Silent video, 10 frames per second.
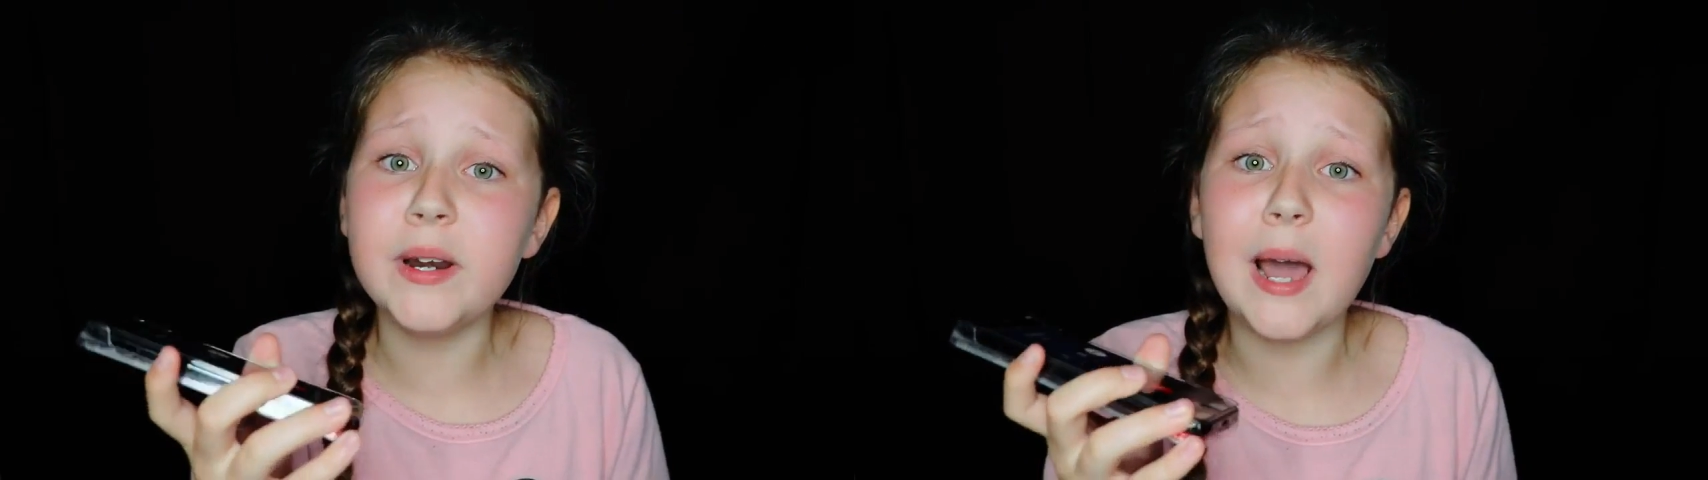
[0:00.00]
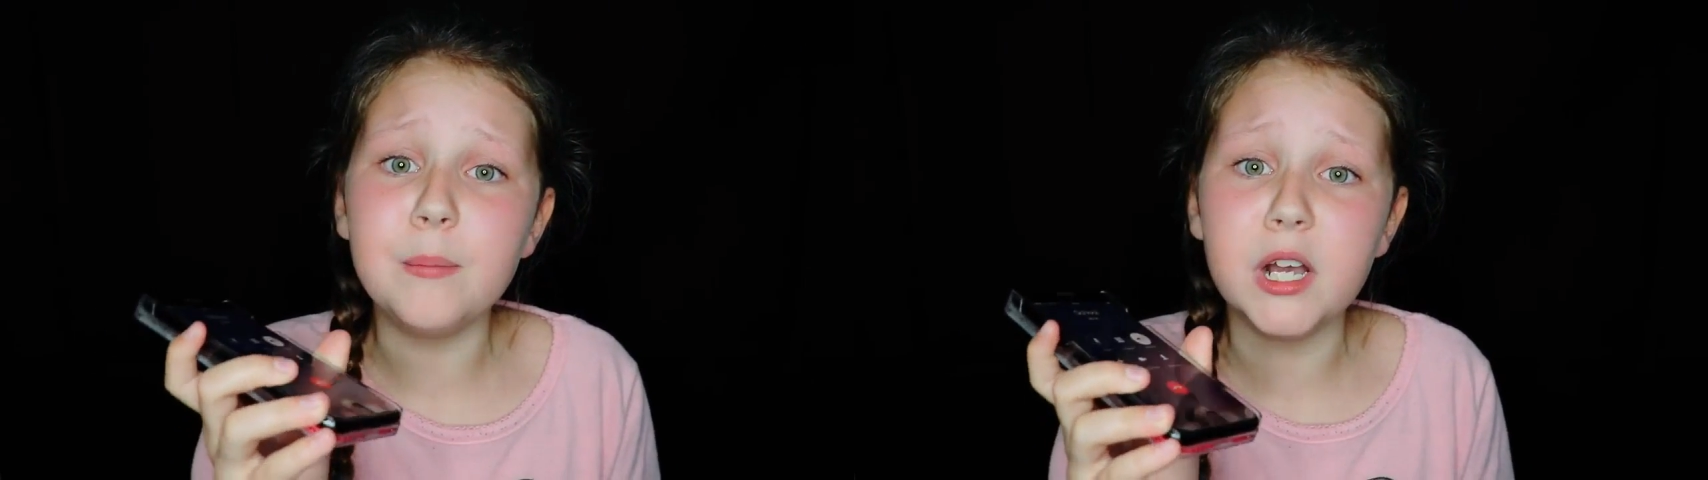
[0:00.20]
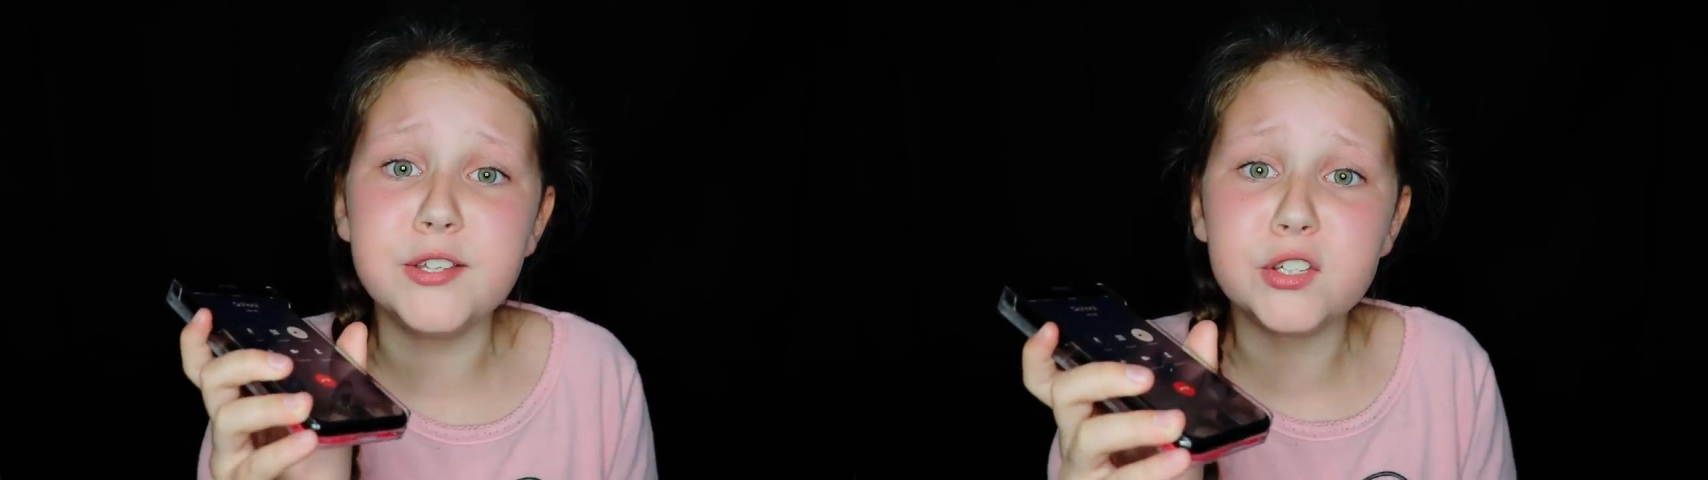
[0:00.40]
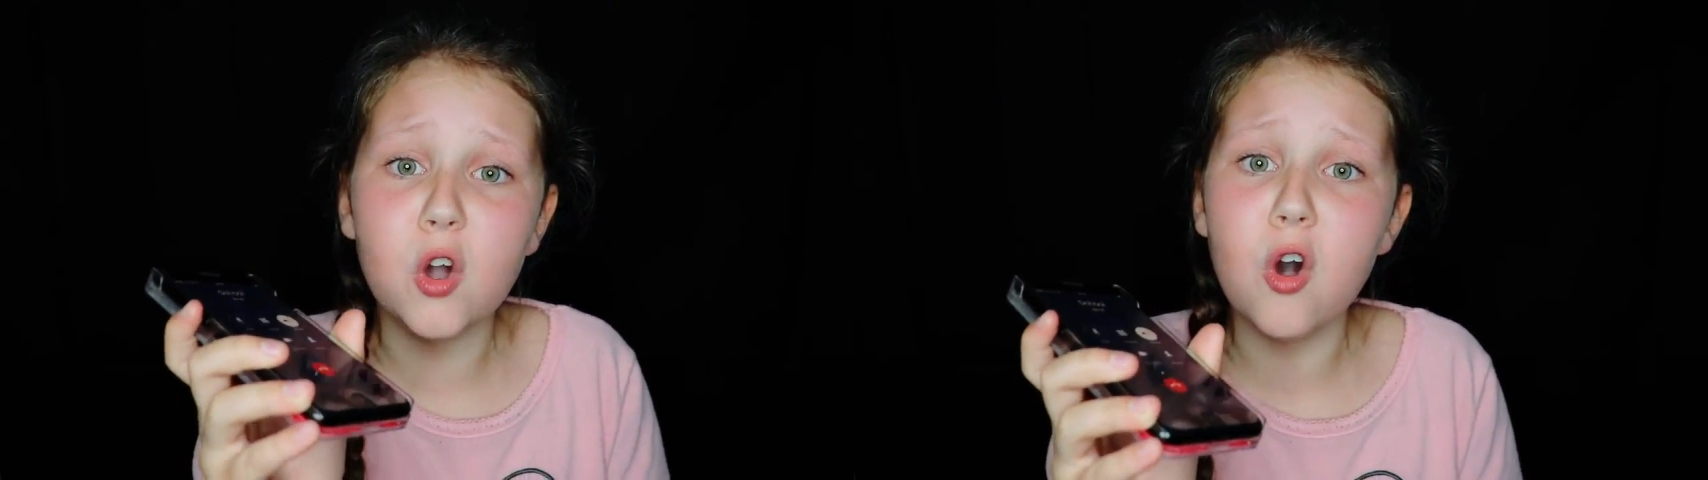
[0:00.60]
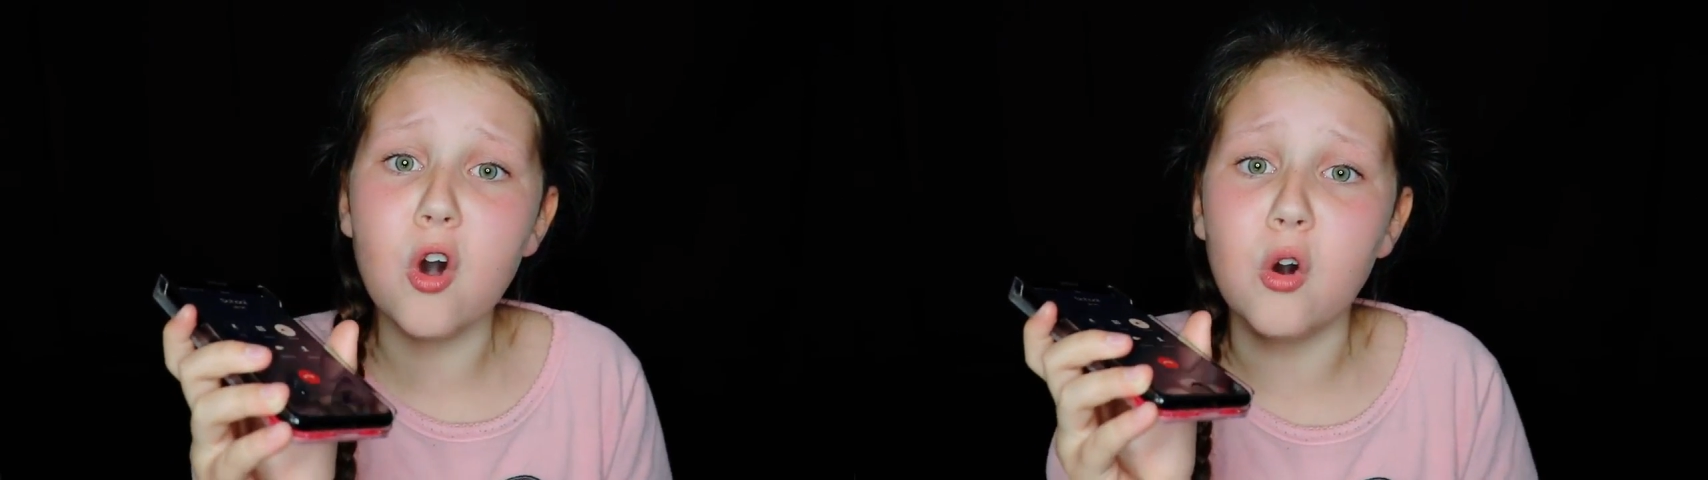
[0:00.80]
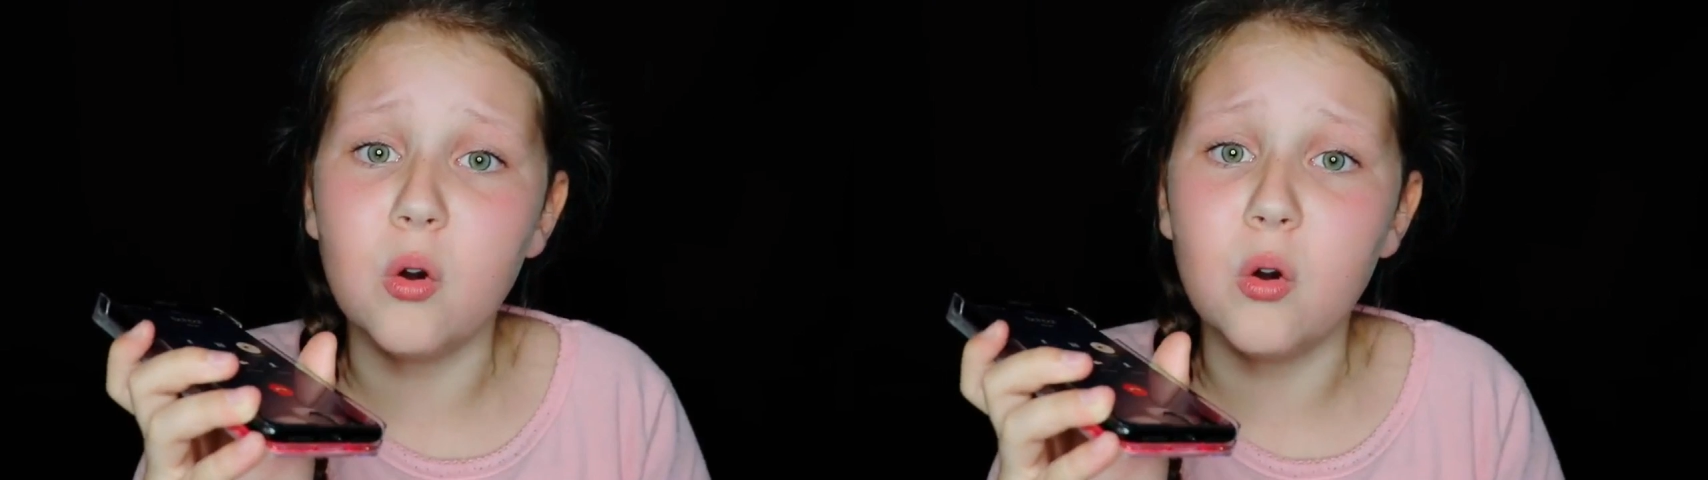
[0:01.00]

doing at my school?